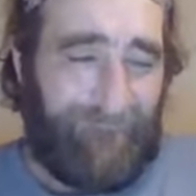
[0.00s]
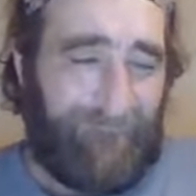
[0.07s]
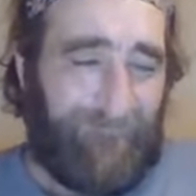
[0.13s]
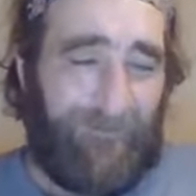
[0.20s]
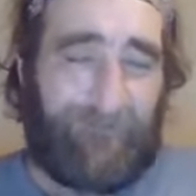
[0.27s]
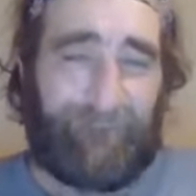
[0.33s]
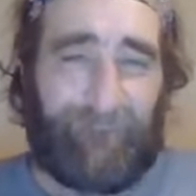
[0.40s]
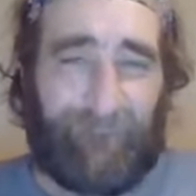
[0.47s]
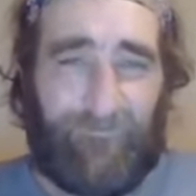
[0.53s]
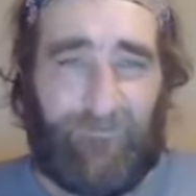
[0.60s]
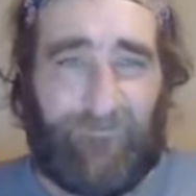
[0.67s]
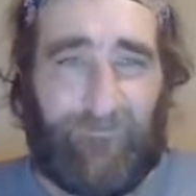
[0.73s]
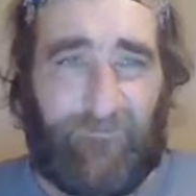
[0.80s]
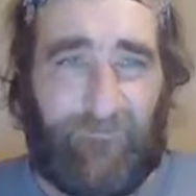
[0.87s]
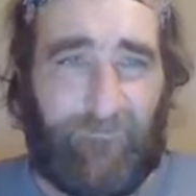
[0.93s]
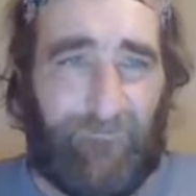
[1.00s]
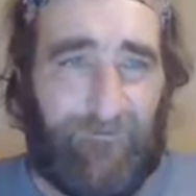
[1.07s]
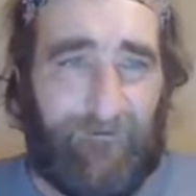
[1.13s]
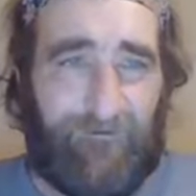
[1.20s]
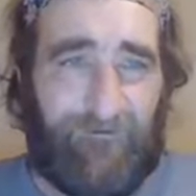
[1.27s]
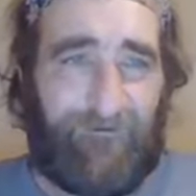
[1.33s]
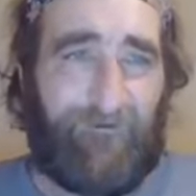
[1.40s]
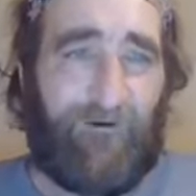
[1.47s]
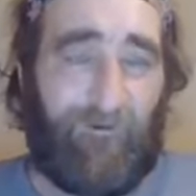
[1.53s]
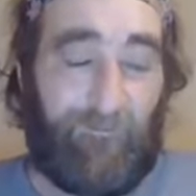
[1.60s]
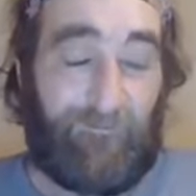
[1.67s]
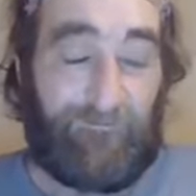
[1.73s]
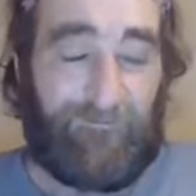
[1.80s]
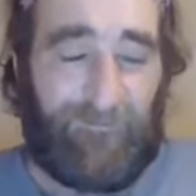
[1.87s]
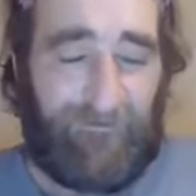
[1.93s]
that virtue,
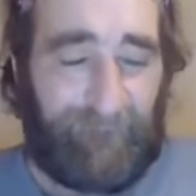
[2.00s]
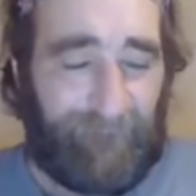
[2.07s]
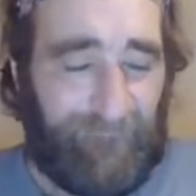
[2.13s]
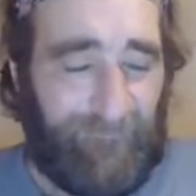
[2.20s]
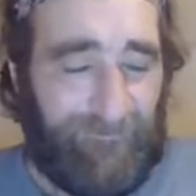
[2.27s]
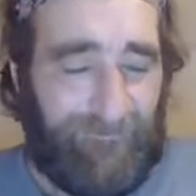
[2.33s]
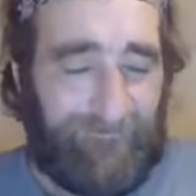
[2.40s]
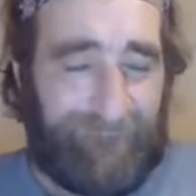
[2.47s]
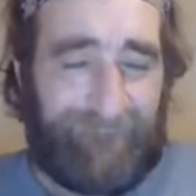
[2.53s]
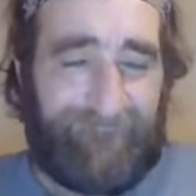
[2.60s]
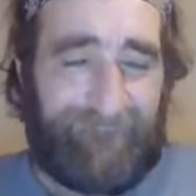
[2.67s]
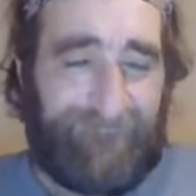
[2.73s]
always have that.